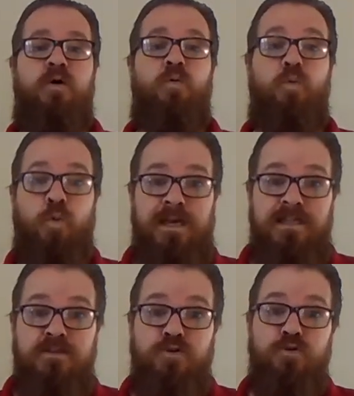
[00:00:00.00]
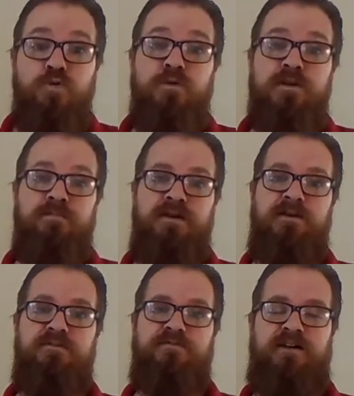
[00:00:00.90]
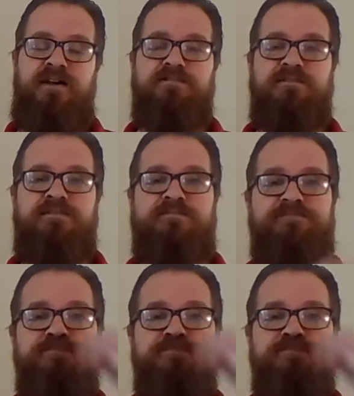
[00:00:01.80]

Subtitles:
when you compare fractions.